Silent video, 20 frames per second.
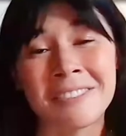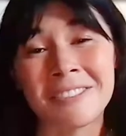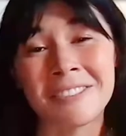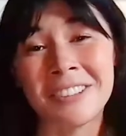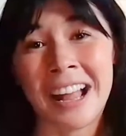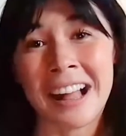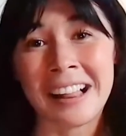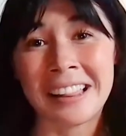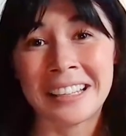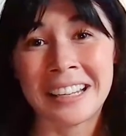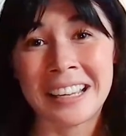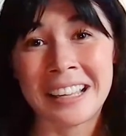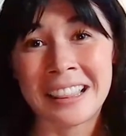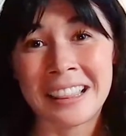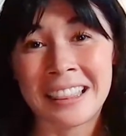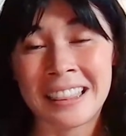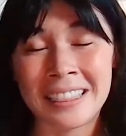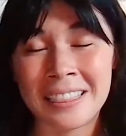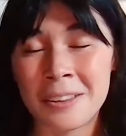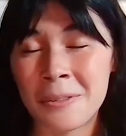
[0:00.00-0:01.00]
In reality,
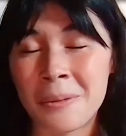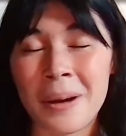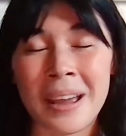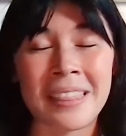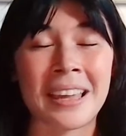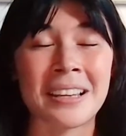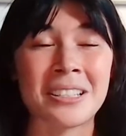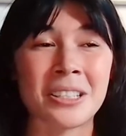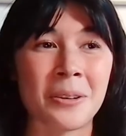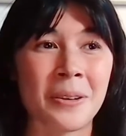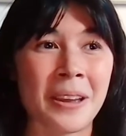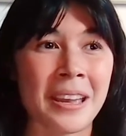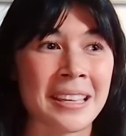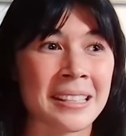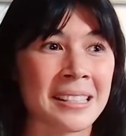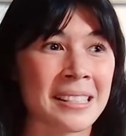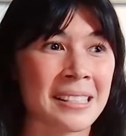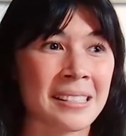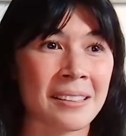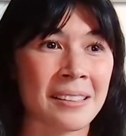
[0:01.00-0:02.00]
the way they do
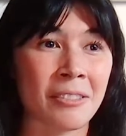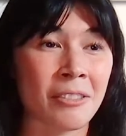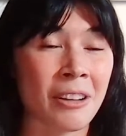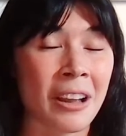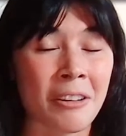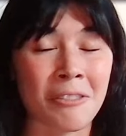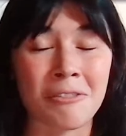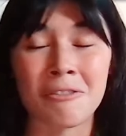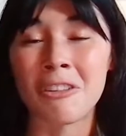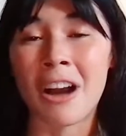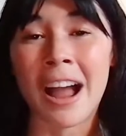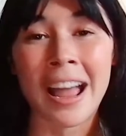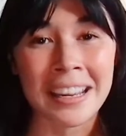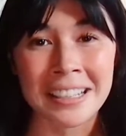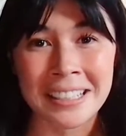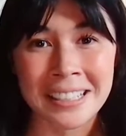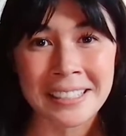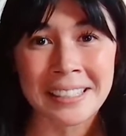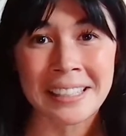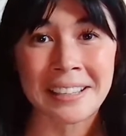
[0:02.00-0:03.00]
it, it's kind of
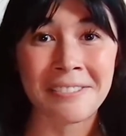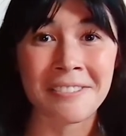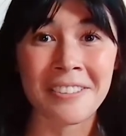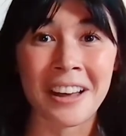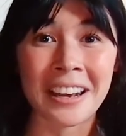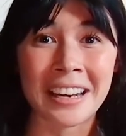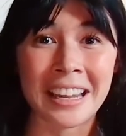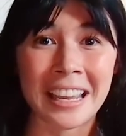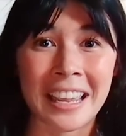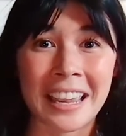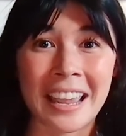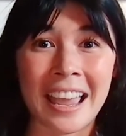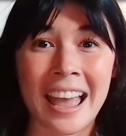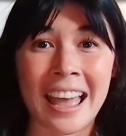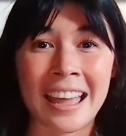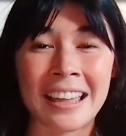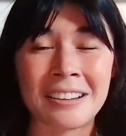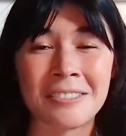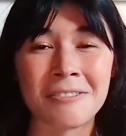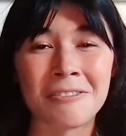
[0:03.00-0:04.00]
riotously funny
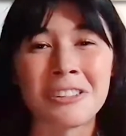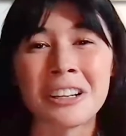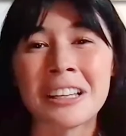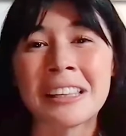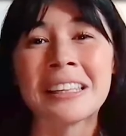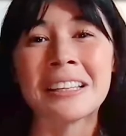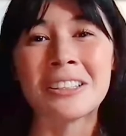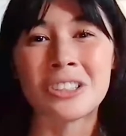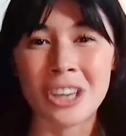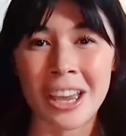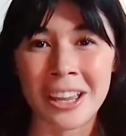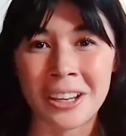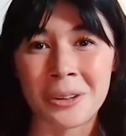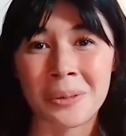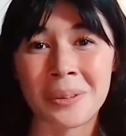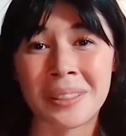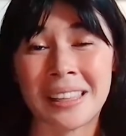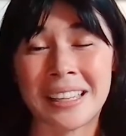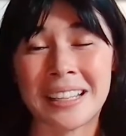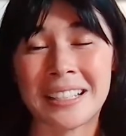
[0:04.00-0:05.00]
and really
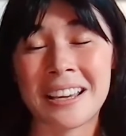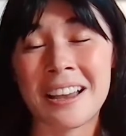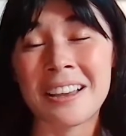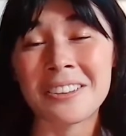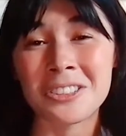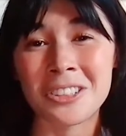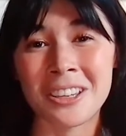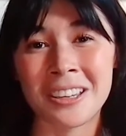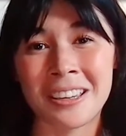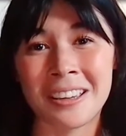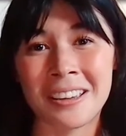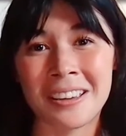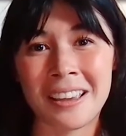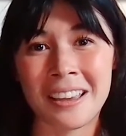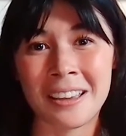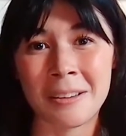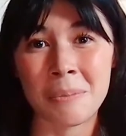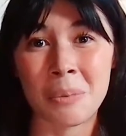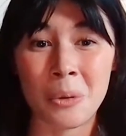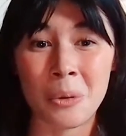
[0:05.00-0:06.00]
genuinely touching
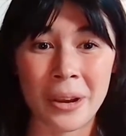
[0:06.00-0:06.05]
at